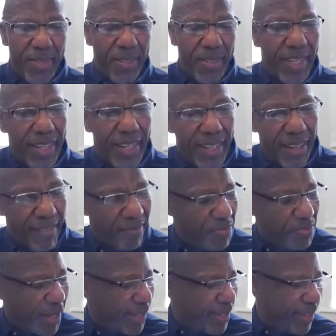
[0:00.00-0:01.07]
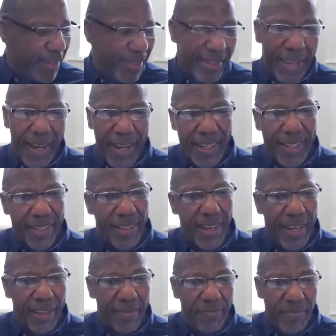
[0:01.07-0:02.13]
you think of places like
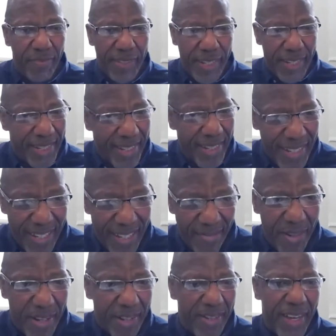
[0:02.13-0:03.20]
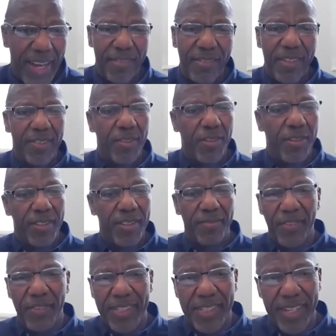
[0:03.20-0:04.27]
uh, DC, where you have the
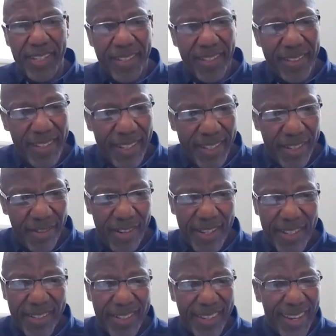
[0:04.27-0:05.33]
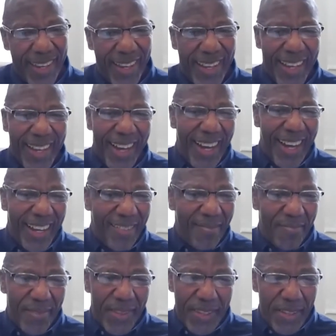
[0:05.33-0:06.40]
Northern Virginia districts,
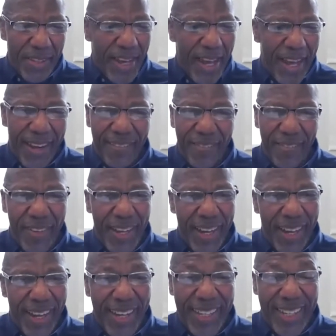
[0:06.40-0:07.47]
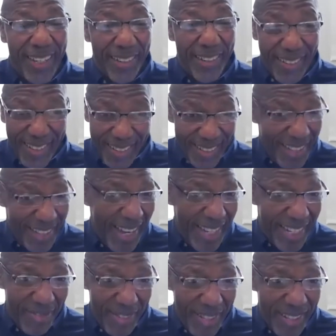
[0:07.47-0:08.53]
um, you have uh, here in
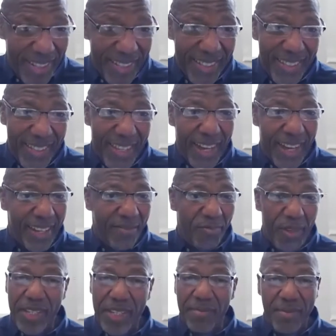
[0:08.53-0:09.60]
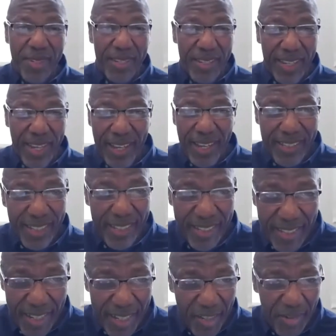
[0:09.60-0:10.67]
Nashville, uh, Williamson
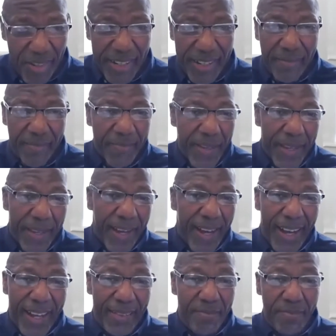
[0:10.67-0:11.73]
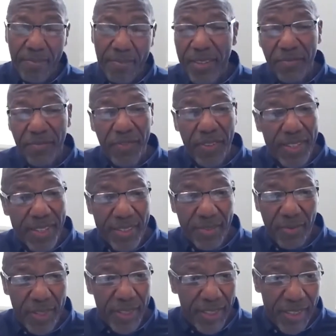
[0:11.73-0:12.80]
County's district, uh,
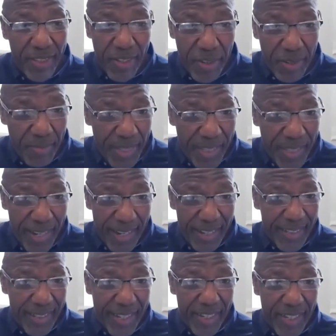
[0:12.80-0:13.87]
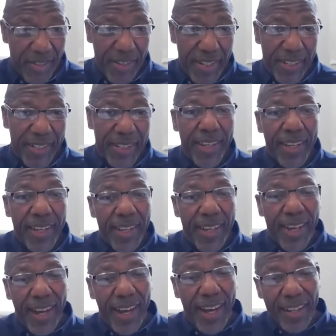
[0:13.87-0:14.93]
Memphis with the Germantown district.
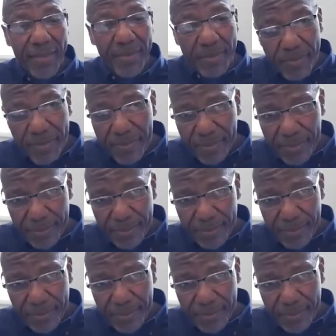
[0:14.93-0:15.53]
Um,